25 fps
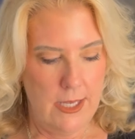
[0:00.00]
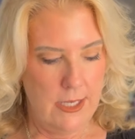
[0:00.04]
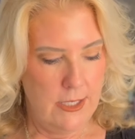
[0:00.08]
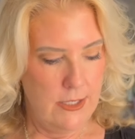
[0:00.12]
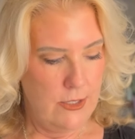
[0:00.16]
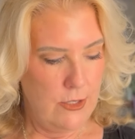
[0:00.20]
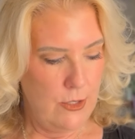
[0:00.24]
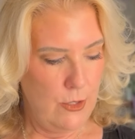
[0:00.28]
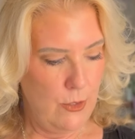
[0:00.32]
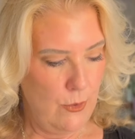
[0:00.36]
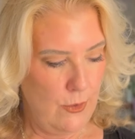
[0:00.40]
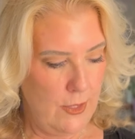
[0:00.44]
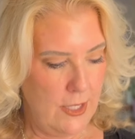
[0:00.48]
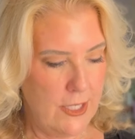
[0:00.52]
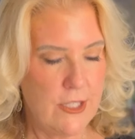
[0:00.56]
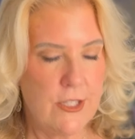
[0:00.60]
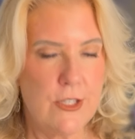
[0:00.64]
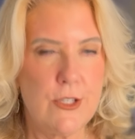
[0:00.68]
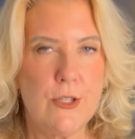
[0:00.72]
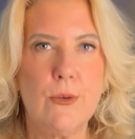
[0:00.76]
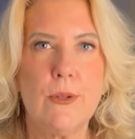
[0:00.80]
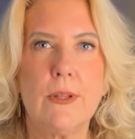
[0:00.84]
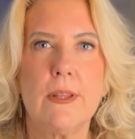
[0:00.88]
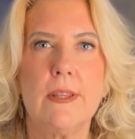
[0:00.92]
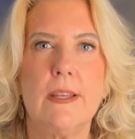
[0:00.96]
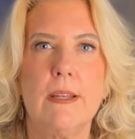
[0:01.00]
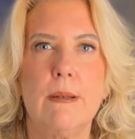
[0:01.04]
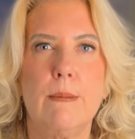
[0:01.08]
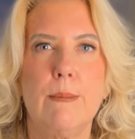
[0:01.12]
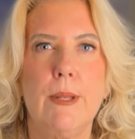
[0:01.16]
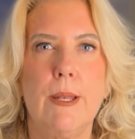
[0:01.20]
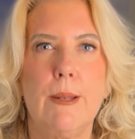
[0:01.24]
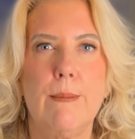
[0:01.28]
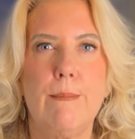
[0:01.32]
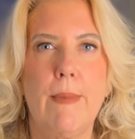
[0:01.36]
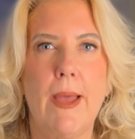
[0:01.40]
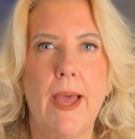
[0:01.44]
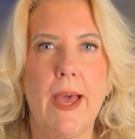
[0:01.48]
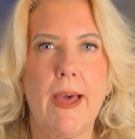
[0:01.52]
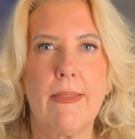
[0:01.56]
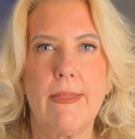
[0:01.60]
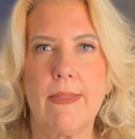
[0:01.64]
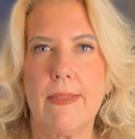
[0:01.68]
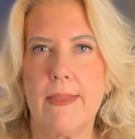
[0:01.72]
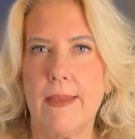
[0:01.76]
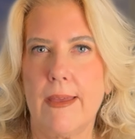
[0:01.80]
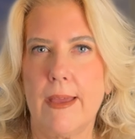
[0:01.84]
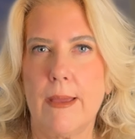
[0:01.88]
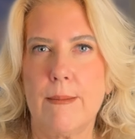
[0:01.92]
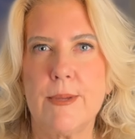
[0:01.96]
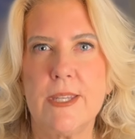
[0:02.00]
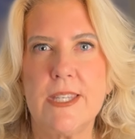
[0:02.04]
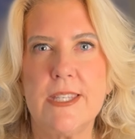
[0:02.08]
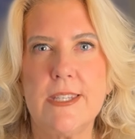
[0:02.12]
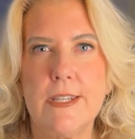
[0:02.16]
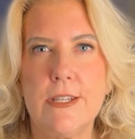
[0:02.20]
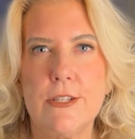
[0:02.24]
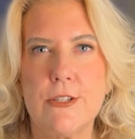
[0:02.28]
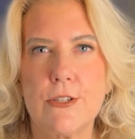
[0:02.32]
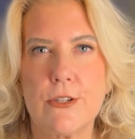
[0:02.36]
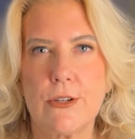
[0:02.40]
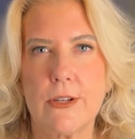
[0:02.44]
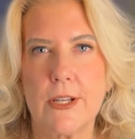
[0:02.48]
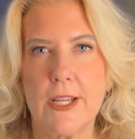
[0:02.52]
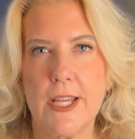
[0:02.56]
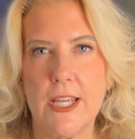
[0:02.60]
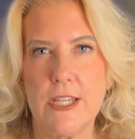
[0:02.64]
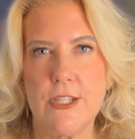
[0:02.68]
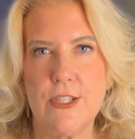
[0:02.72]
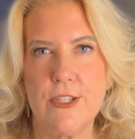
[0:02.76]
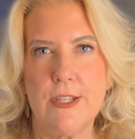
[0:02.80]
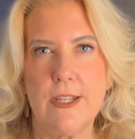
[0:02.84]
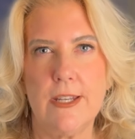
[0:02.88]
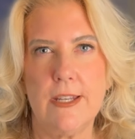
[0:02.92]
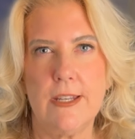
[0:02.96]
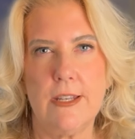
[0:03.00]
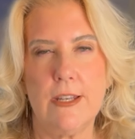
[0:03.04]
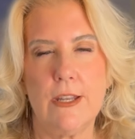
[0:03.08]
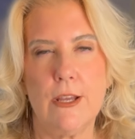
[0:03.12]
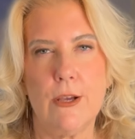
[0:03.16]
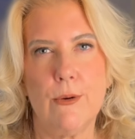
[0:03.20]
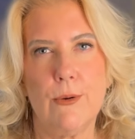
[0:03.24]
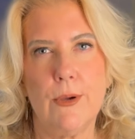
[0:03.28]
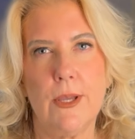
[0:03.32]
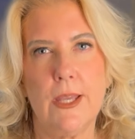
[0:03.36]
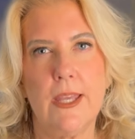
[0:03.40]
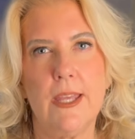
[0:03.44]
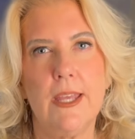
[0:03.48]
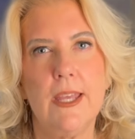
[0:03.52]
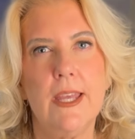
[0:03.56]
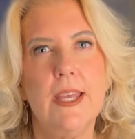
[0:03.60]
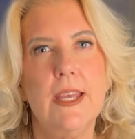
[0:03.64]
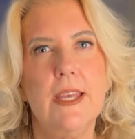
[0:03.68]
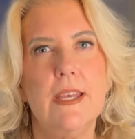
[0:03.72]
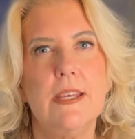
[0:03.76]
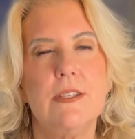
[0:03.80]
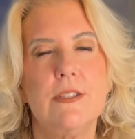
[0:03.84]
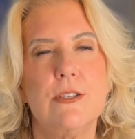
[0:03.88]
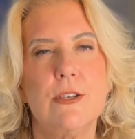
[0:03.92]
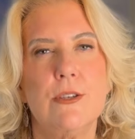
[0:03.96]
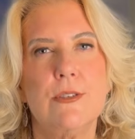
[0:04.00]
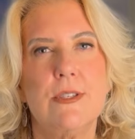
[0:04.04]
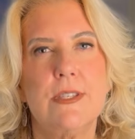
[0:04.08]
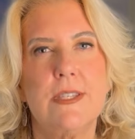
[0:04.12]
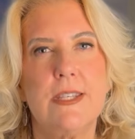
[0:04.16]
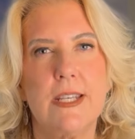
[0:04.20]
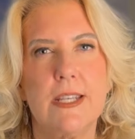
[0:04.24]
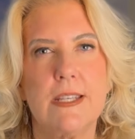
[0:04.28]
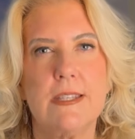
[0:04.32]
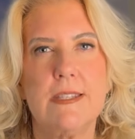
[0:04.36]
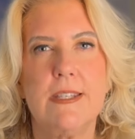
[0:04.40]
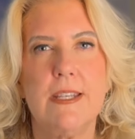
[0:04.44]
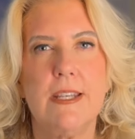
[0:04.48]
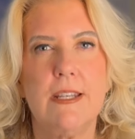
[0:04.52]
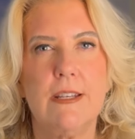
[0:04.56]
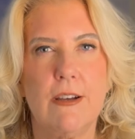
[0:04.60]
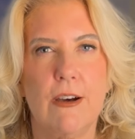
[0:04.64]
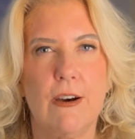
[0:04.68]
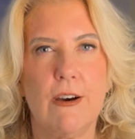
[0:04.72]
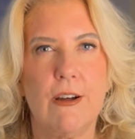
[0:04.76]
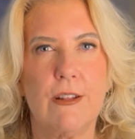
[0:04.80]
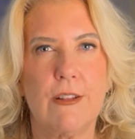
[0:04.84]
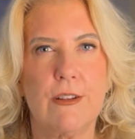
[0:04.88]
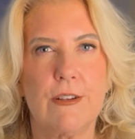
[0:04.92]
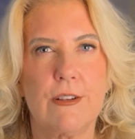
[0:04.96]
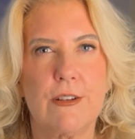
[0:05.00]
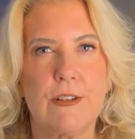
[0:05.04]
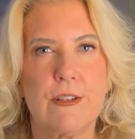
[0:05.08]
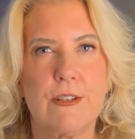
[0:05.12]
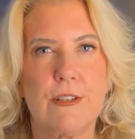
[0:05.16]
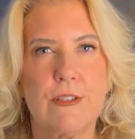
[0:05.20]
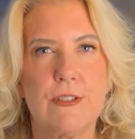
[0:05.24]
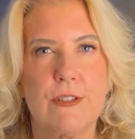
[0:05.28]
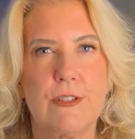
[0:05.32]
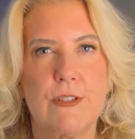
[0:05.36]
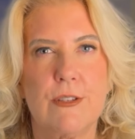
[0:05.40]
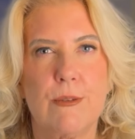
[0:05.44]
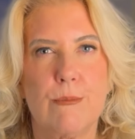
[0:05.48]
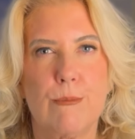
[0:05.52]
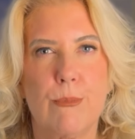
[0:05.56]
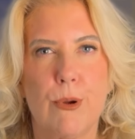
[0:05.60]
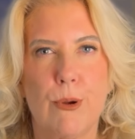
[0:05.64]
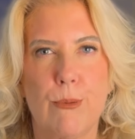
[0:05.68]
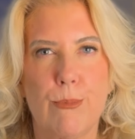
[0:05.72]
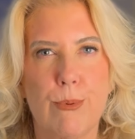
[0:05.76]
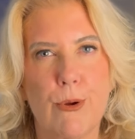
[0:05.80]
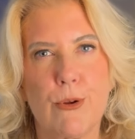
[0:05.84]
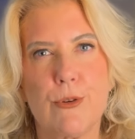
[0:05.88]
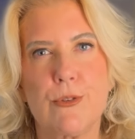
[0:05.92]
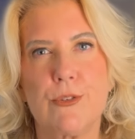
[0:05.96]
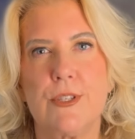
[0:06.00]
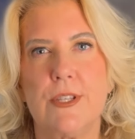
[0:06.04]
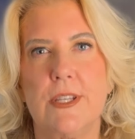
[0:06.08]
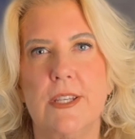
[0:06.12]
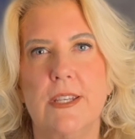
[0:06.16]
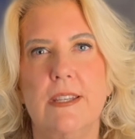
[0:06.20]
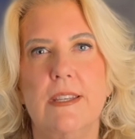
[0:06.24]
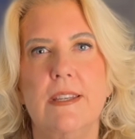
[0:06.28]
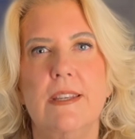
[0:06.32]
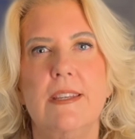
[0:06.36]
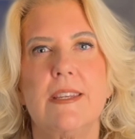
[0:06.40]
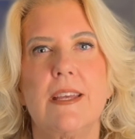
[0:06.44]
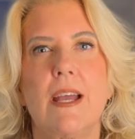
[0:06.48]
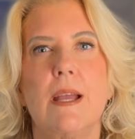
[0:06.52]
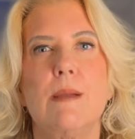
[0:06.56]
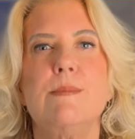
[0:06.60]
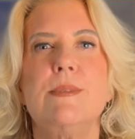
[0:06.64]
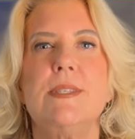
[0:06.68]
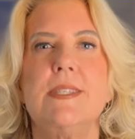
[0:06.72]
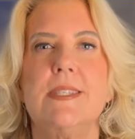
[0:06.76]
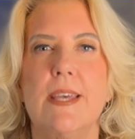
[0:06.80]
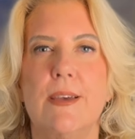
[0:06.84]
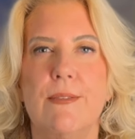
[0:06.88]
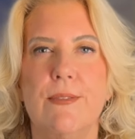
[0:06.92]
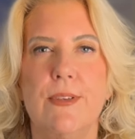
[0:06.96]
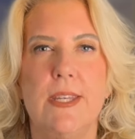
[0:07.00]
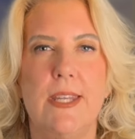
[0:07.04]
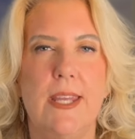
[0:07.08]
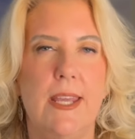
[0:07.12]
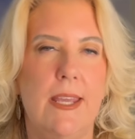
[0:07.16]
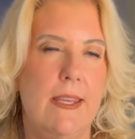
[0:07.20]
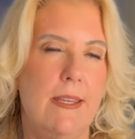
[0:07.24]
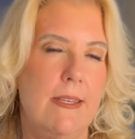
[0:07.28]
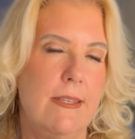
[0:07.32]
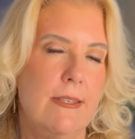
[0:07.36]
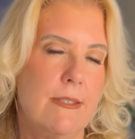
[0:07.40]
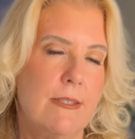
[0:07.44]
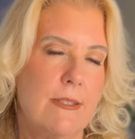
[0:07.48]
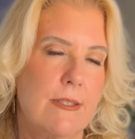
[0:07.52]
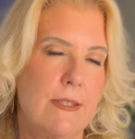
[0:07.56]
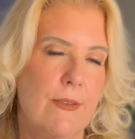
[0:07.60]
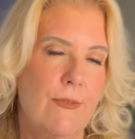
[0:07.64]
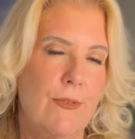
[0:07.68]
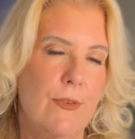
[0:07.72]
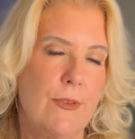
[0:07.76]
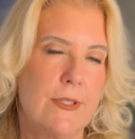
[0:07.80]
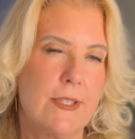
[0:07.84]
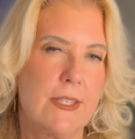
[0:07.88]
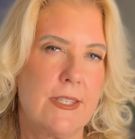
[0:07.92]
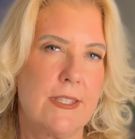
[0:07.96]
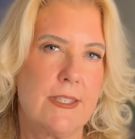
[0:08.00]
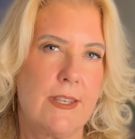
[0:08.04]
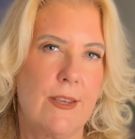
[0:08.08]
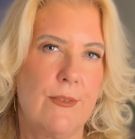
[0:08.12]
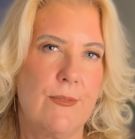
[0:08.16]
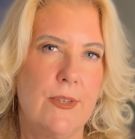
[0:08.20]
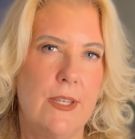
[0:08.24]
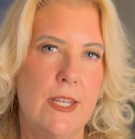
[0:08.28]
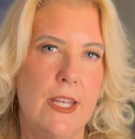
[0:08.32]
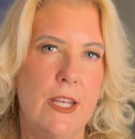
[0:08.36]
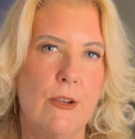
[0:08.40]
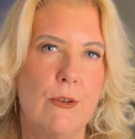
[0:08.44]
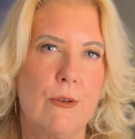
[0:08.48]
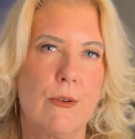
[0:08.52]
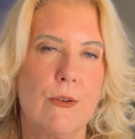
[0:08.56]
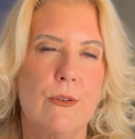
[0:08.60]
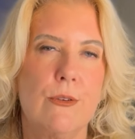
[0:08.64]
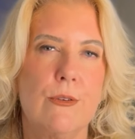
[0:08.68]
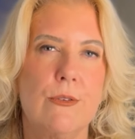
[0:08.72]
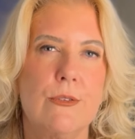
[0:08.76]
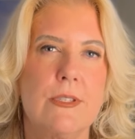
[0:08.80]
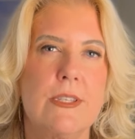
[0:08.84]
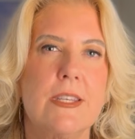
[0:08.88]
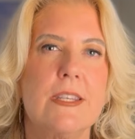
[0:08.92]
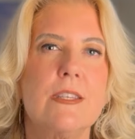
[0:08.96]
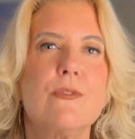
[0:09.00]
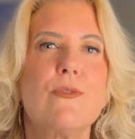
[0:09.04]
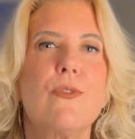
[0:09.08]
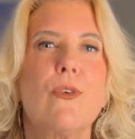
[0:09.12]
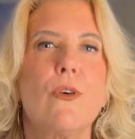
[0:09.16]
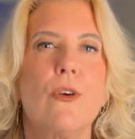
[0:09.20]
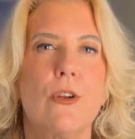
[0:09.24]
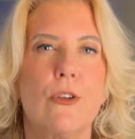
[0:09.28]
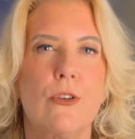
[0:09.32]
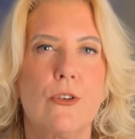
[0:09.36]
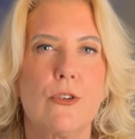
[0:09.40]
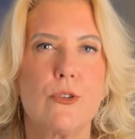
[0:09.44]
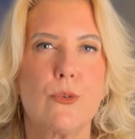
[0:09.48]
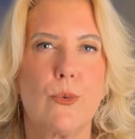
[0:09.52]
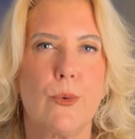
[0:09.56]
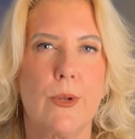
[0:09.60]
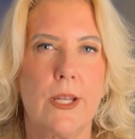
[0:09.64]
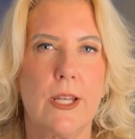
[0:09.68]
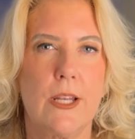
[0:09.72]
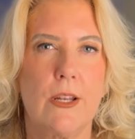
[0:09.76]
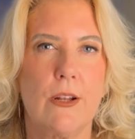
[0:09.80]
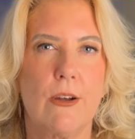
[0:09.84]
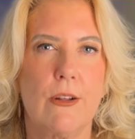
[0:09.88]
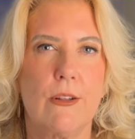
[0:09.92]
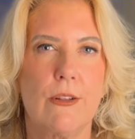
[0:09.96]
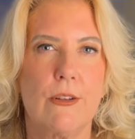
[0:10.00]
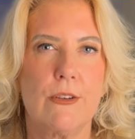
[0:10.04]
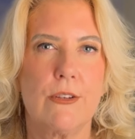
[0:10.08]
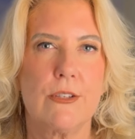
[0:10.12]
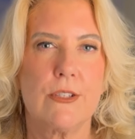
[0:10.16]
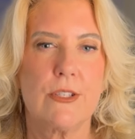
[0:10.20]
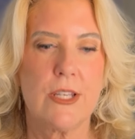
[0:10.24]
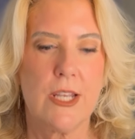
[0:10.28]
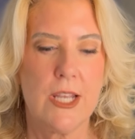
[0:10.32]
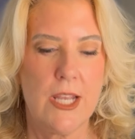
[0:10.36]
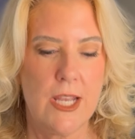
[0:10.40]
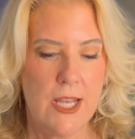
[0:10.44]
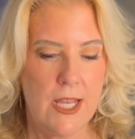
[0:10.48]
So let's do a little bit of math. I'm a teacher in case you didn't know it. So $60 per person times 7 days, if it's a 7-day cruise, is $420.